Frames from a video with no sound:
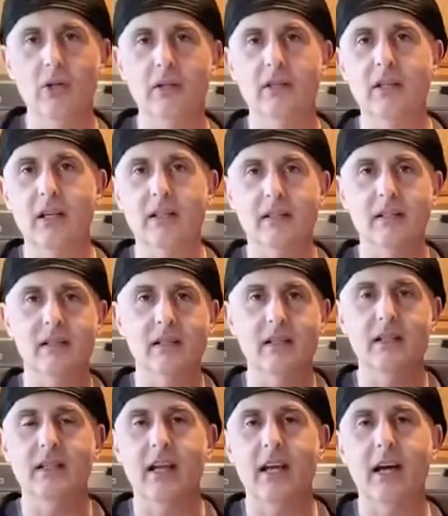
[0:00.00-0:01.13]
Go to the Taste and
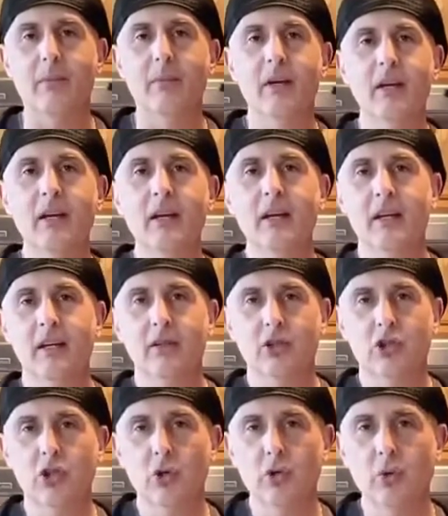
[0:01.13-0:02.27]
See tab. It'll
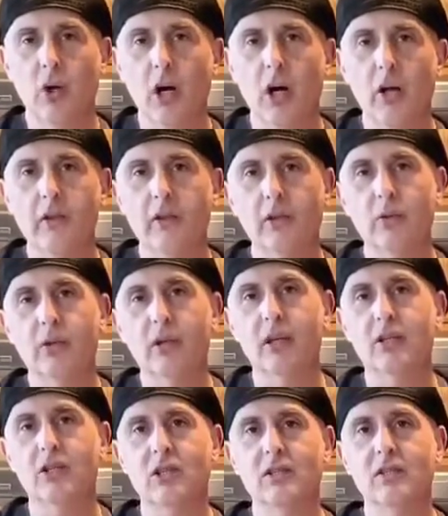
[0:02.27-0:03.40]
show you all the
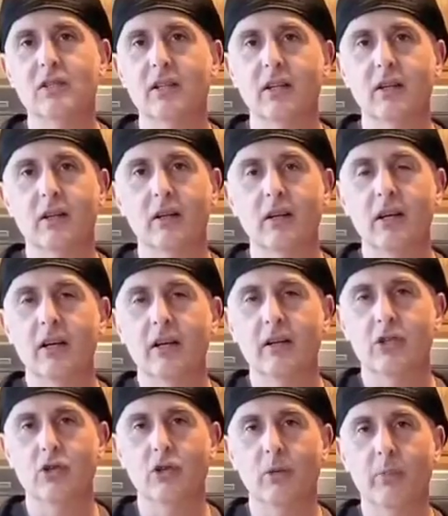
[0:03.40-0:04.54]
locations that
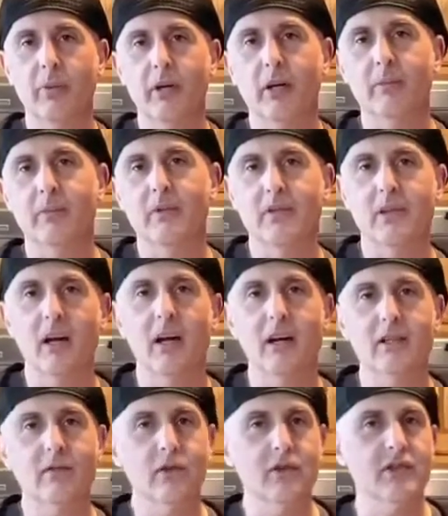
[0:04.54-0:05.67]
you could pick up the
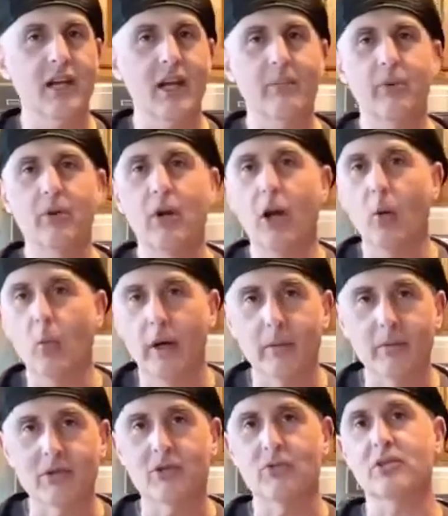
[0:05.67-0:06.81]
sauce. For example, all
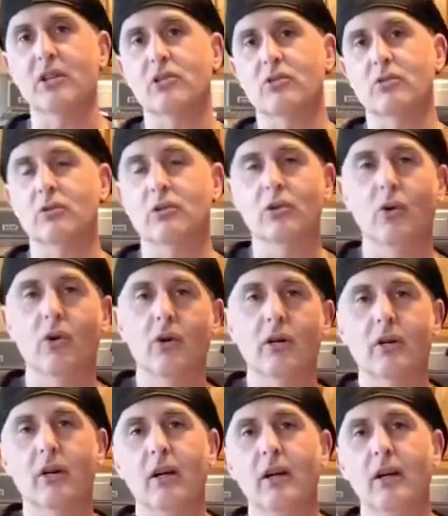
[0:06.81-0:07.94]
Wegmans through Central New
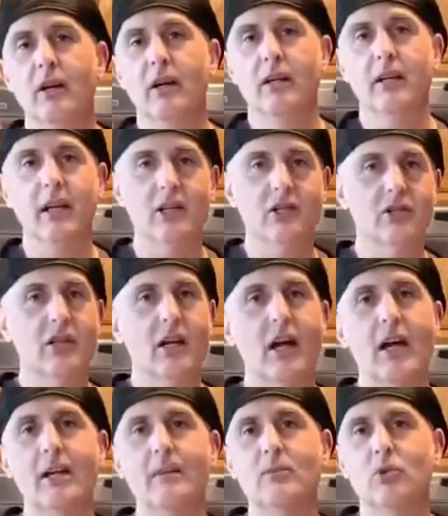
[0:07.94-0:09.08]
York, Nature
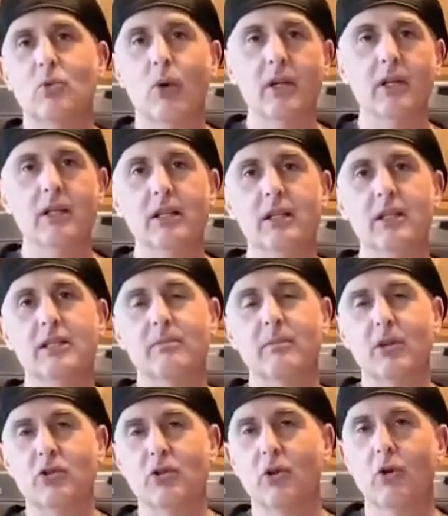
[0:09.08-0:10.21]
Time, 20 East,
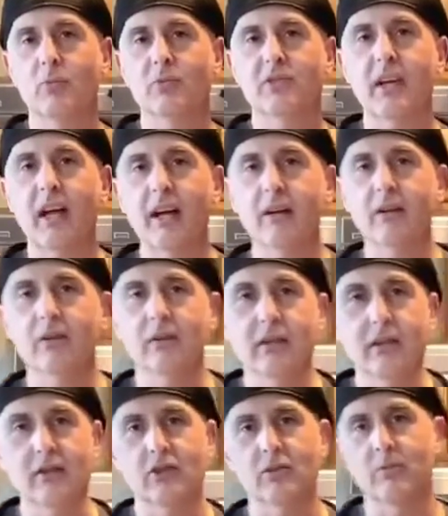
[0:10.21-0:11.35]
Metro Homestyle,
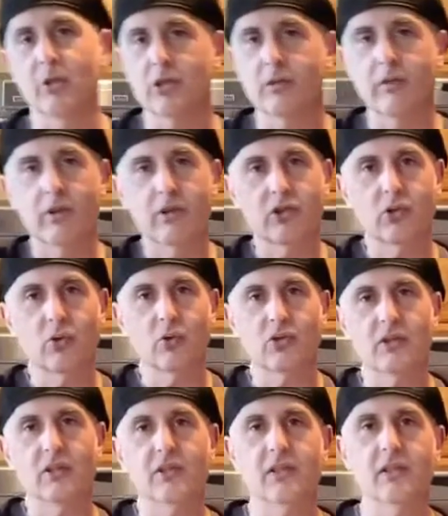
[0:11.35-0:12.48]
and there's a bunch of other
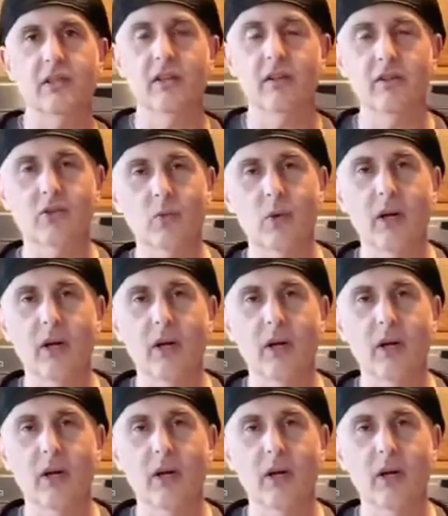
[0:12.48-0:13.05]
stores listed there